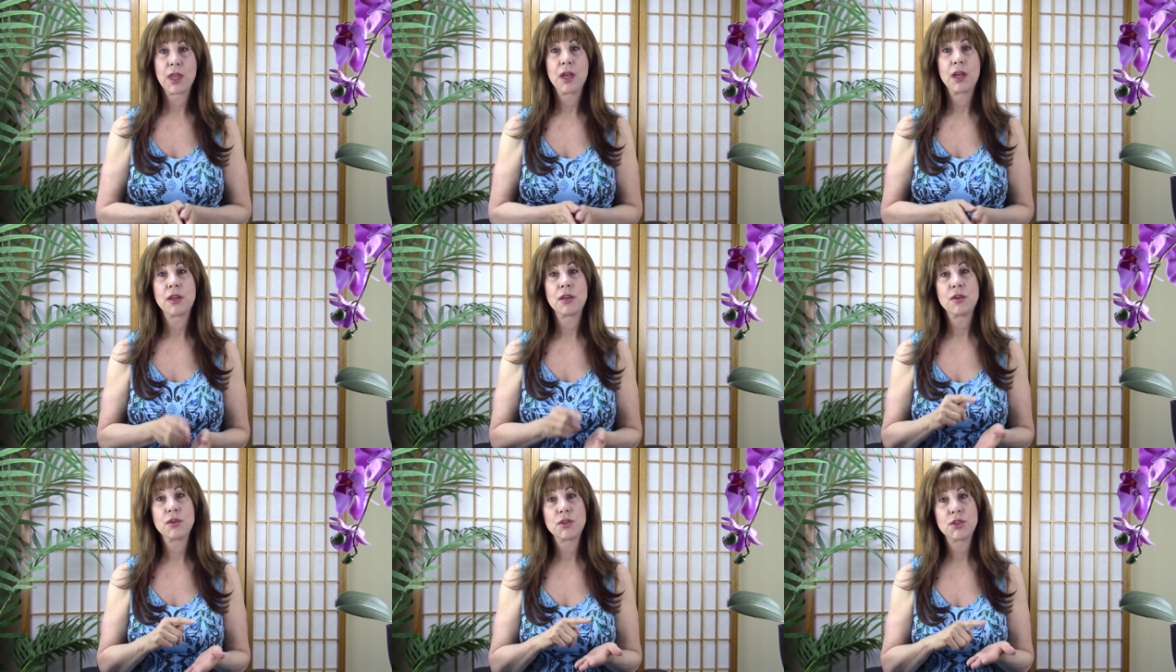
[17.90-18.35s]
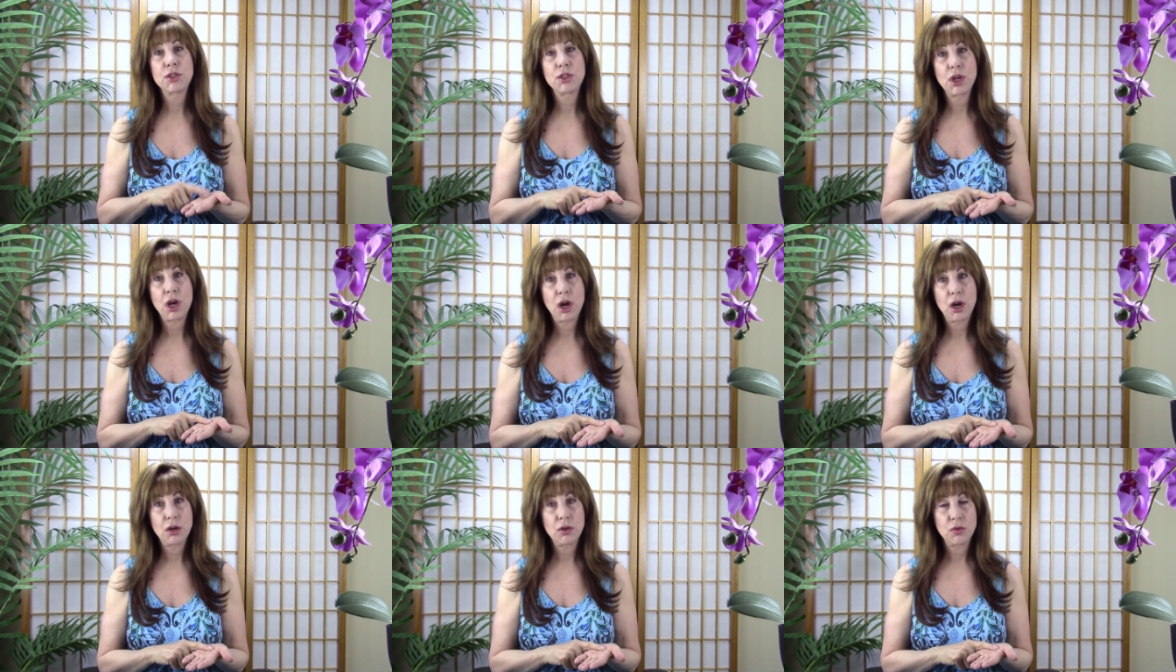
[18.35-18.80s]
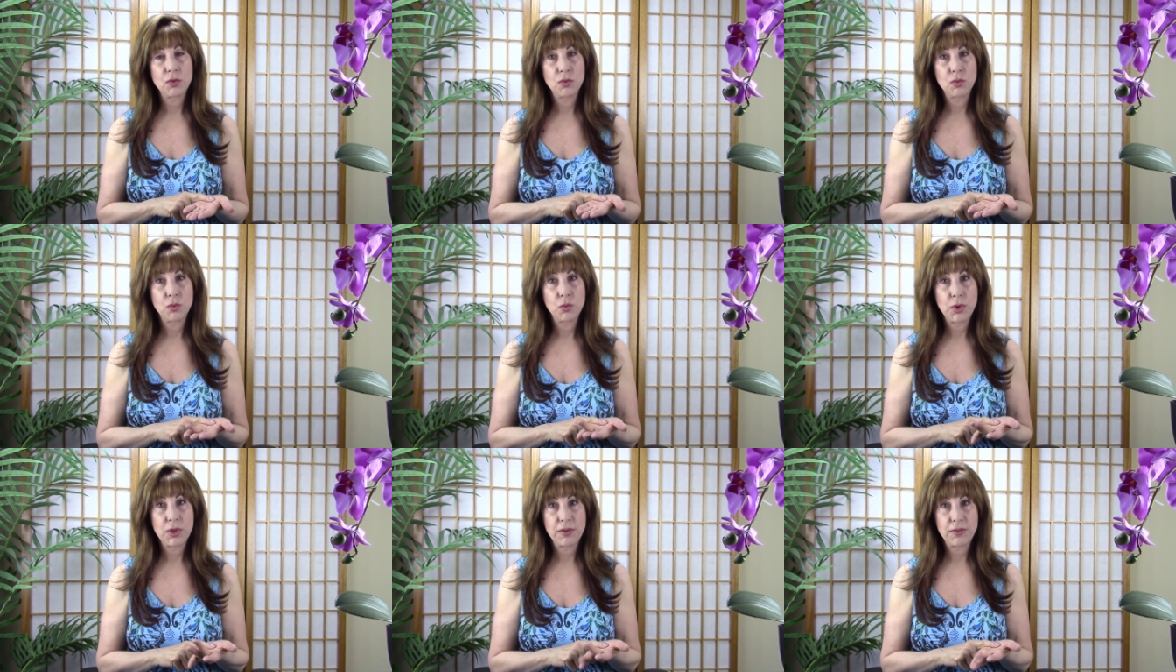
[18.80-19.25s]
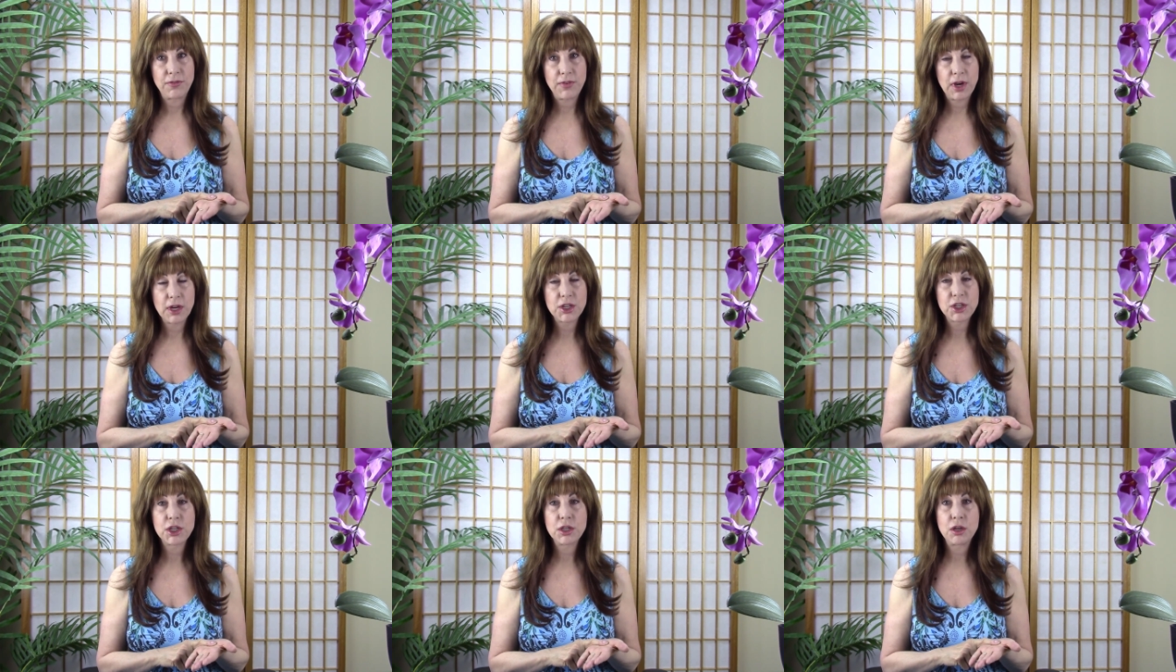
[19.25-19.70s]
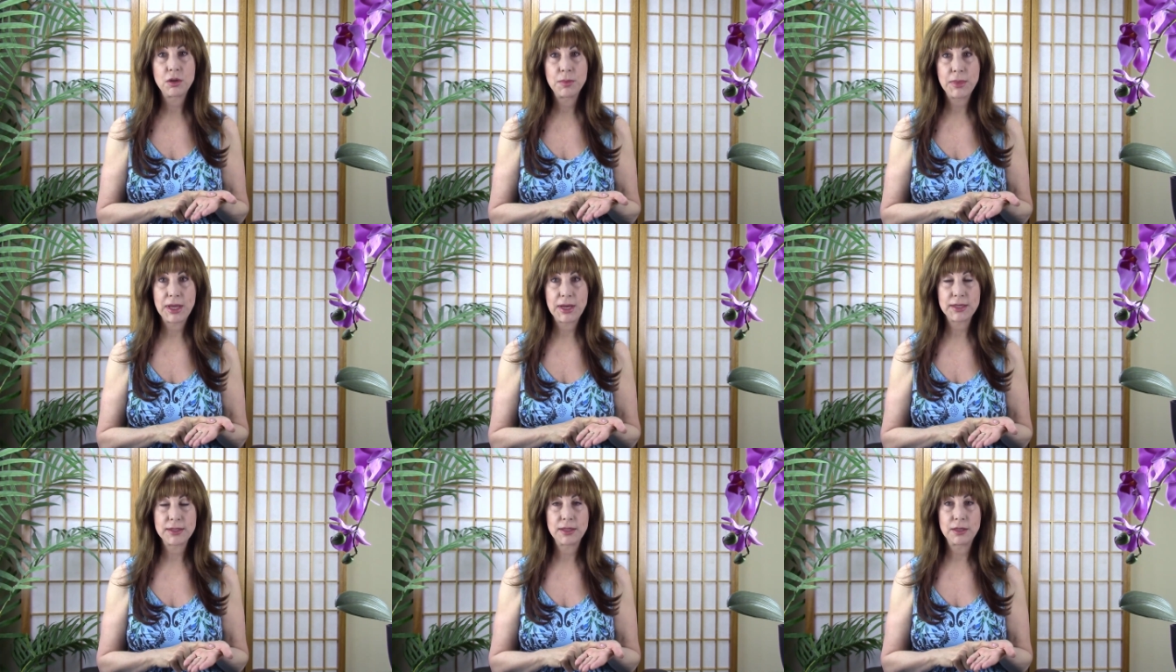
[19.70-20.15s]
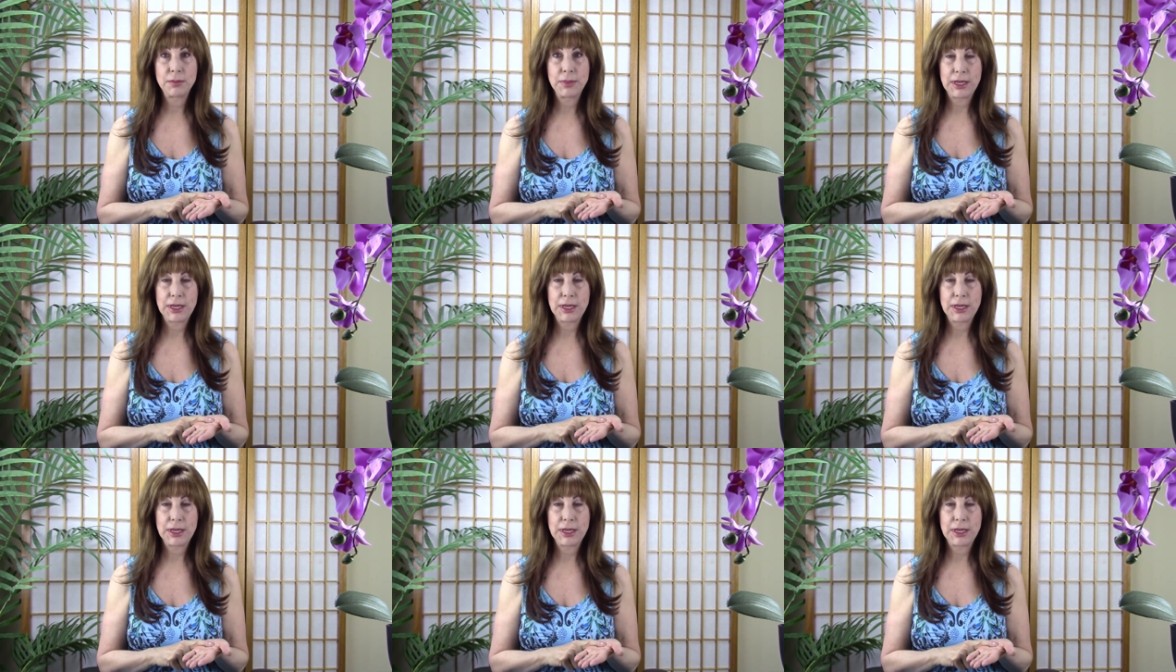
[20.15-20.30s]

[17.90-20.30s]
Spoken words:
You start with a functional medicine